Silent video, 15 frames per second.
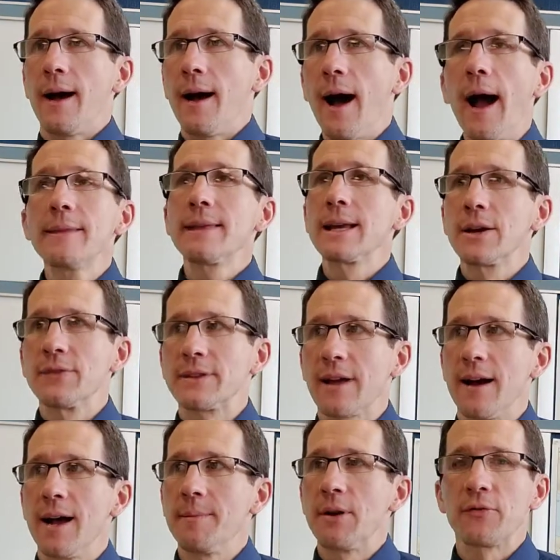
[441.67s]
I think of a
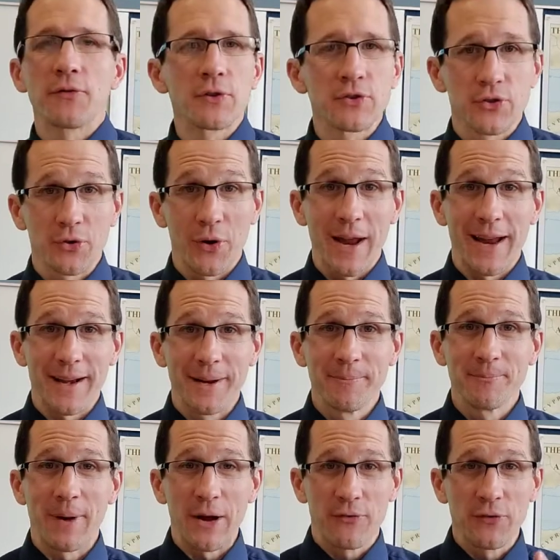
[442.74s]
time in first grade.
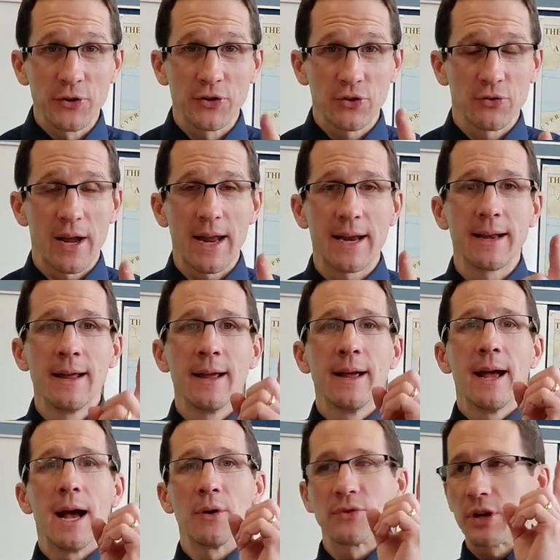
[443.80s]
My first grade,
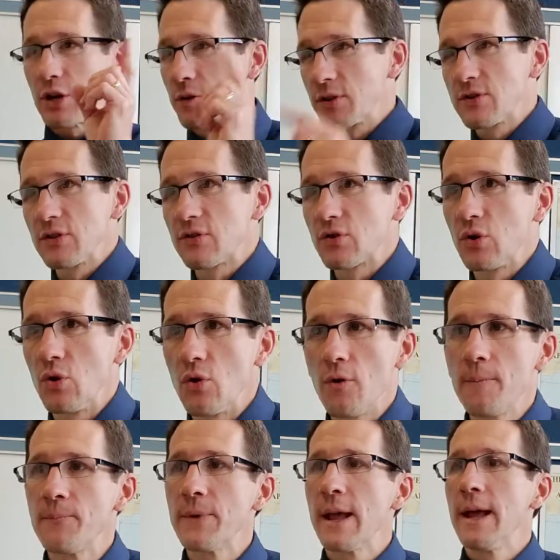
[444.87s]
I was at a Christian school.